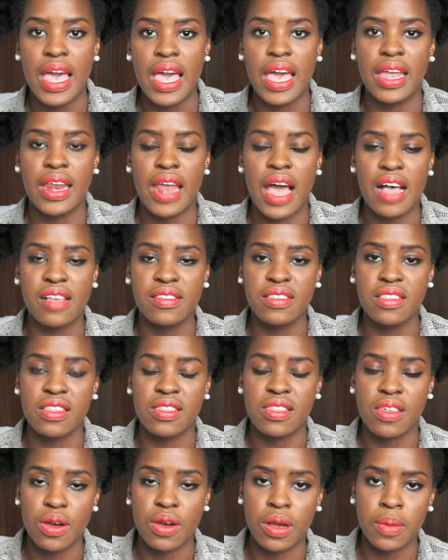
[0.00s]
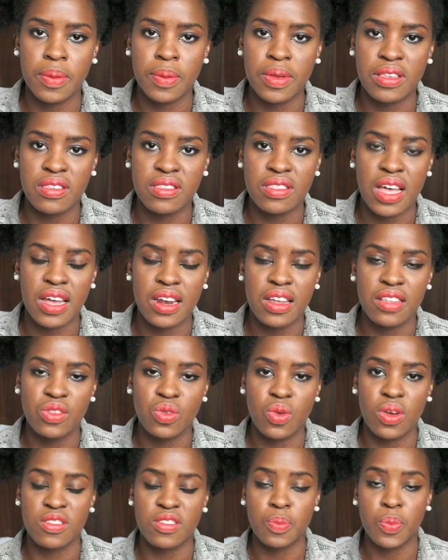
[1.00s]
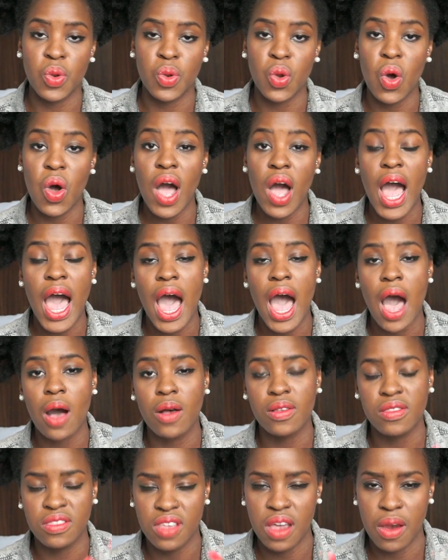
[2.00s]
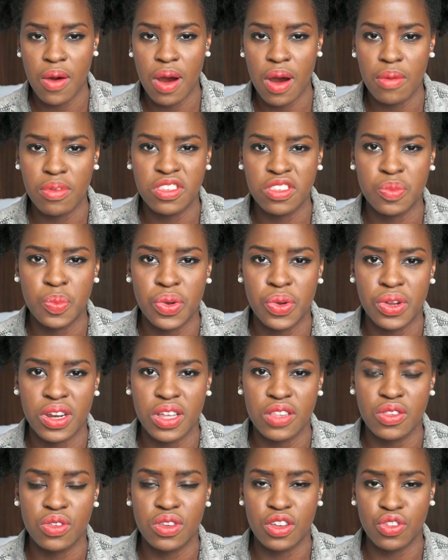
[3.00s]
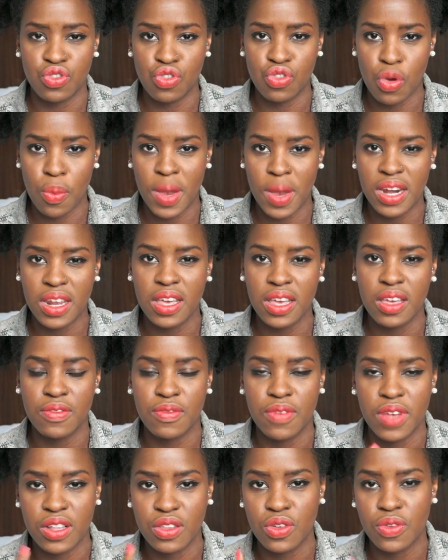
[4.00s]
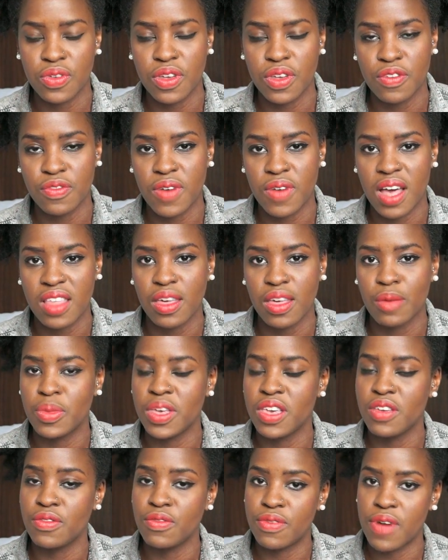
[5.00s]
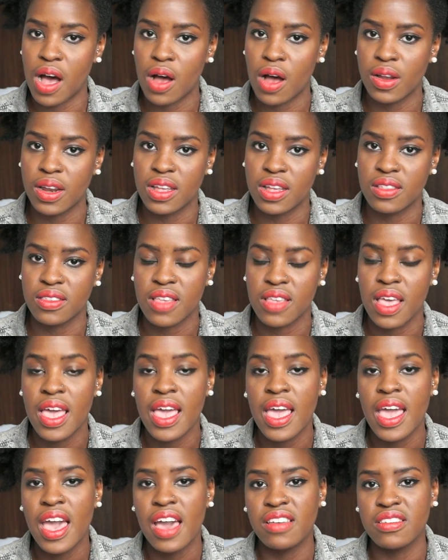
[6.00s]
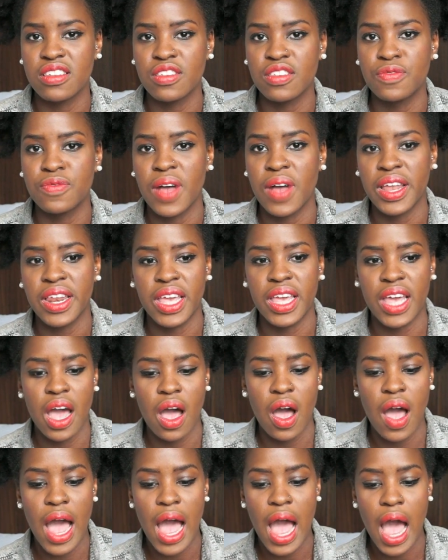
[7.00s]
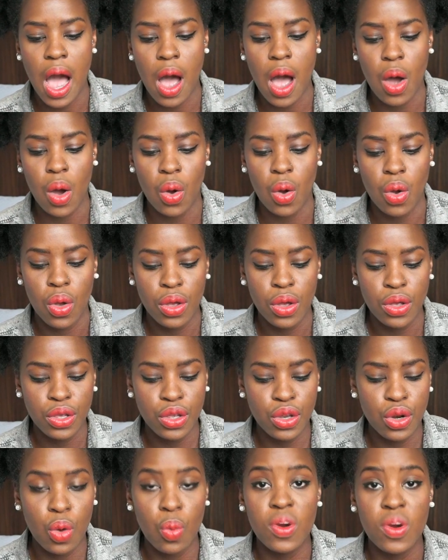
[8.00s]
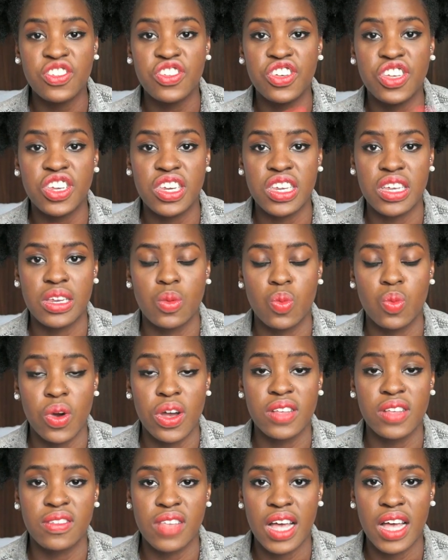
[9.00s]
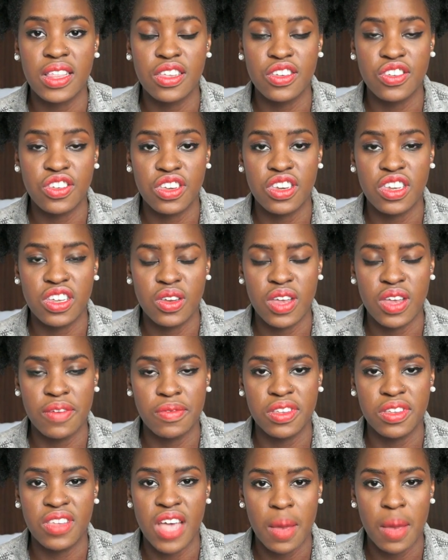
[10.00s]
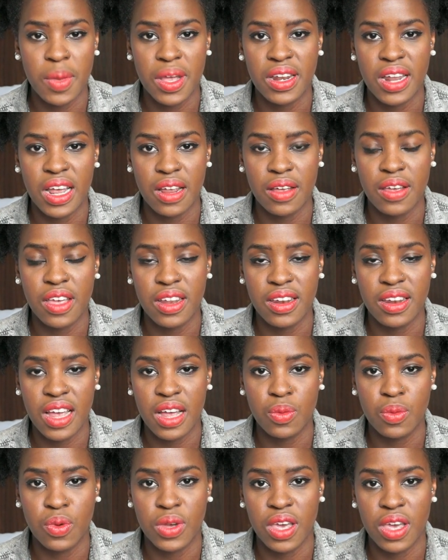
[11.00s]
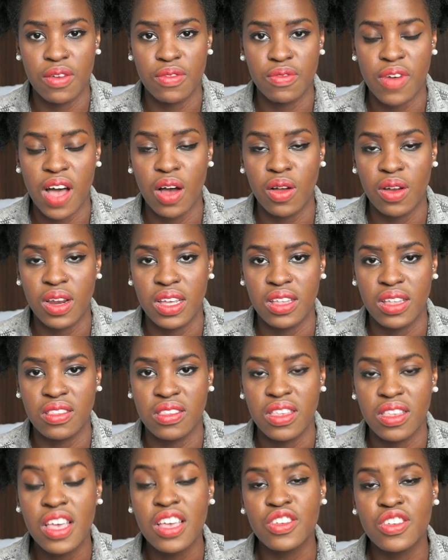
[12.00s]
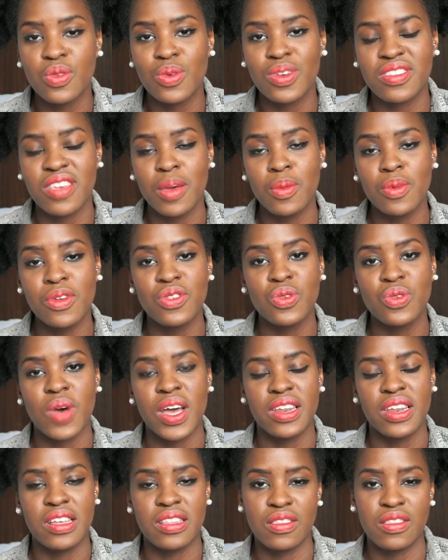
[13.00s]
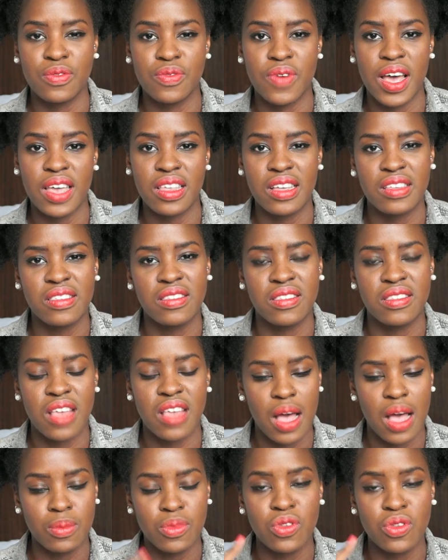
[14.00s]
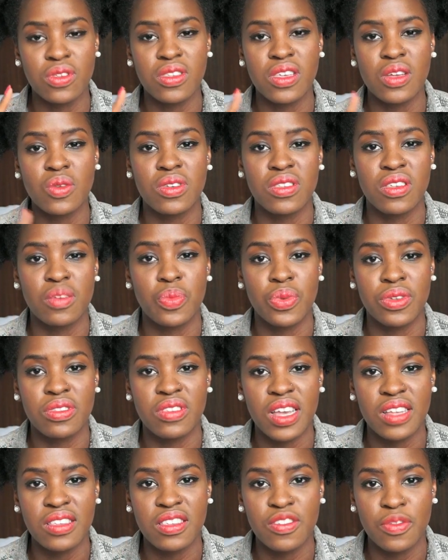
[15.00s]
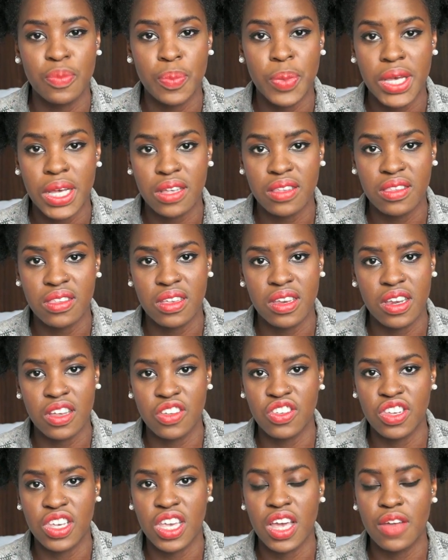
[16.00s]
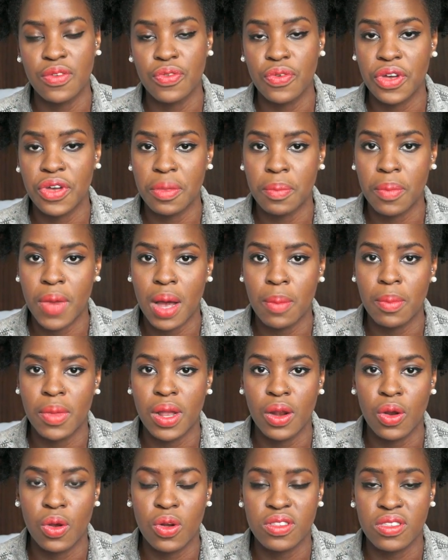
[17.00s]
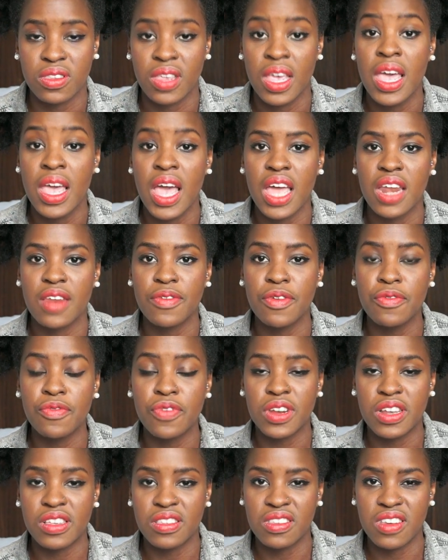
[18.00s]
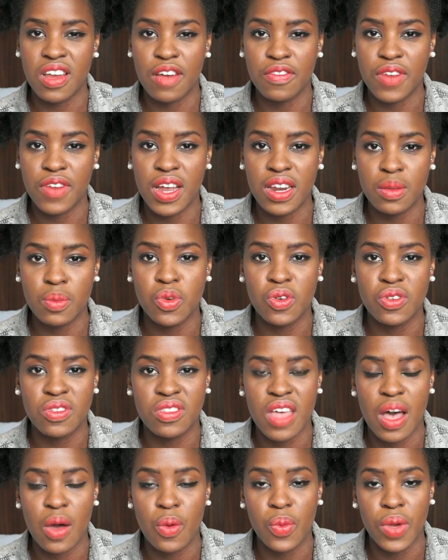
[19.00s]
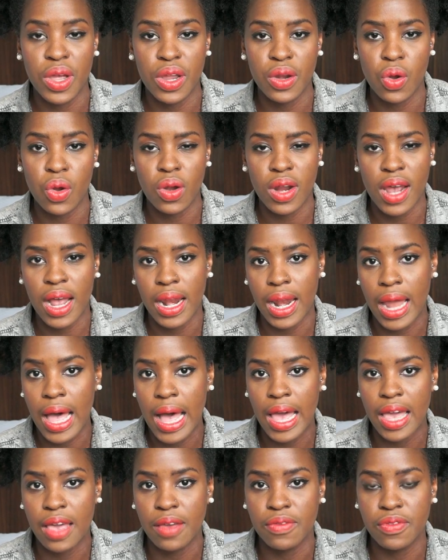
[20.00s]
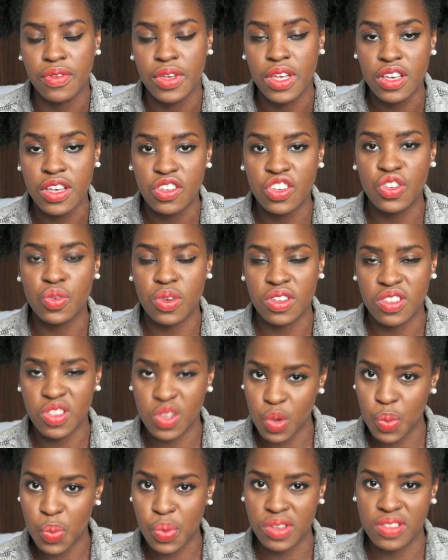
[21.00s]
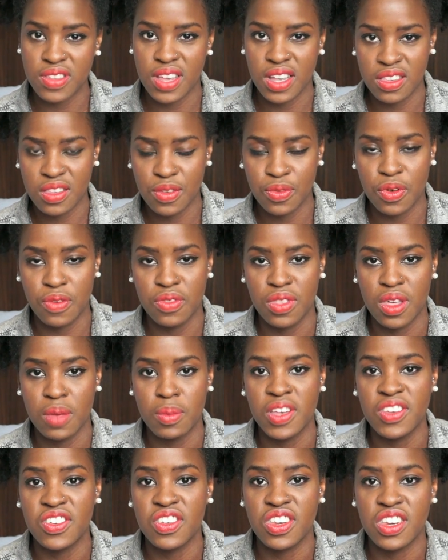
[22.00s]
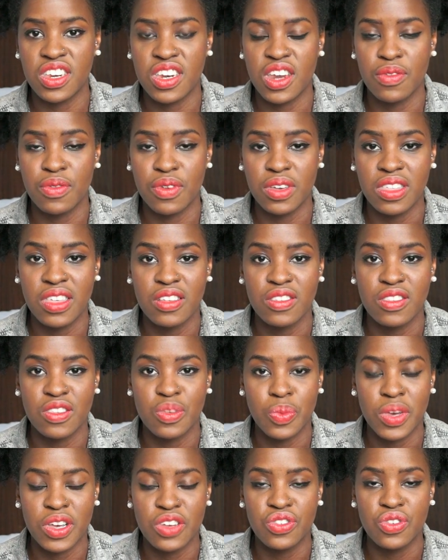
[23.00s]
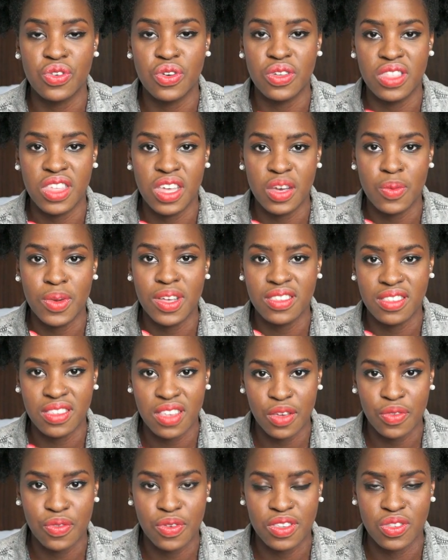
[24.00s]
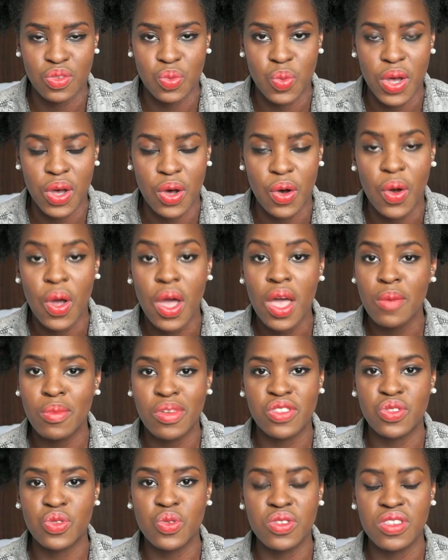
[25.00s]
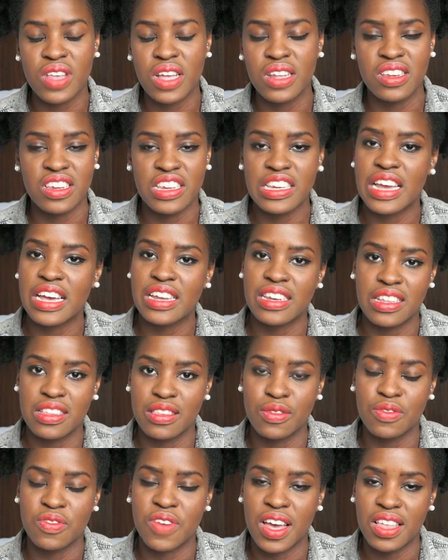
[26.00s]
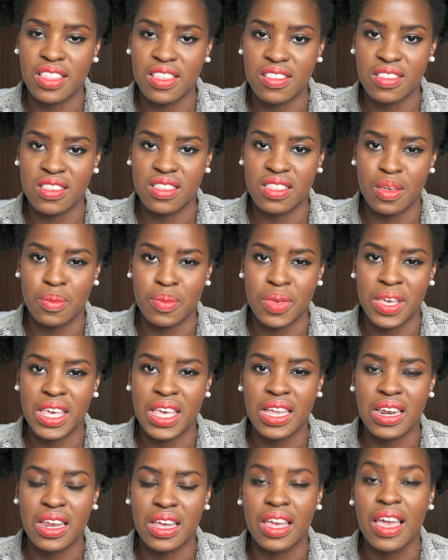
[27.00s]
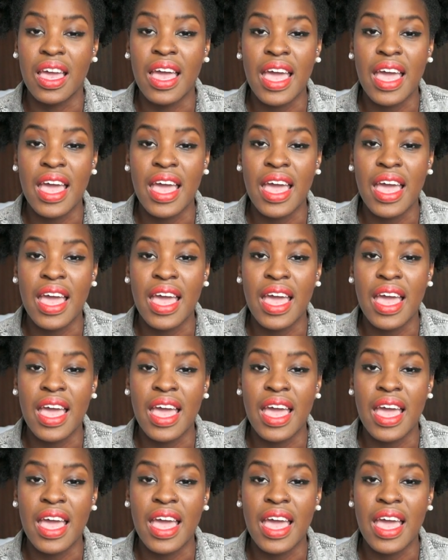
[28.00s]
and as the therapist started to explore how Sarah responded to the traumatic event of her father being violent, and just finding out how, what exactly she did every time her dad will get violent, she was able to identify that Susan was a protective person and she cared for her mom a lot, and even for the stuffed animals that were not alive, she was still protective of them and she did everything to make sure they they were safe as well. But Susan didn't identify this in the beginning.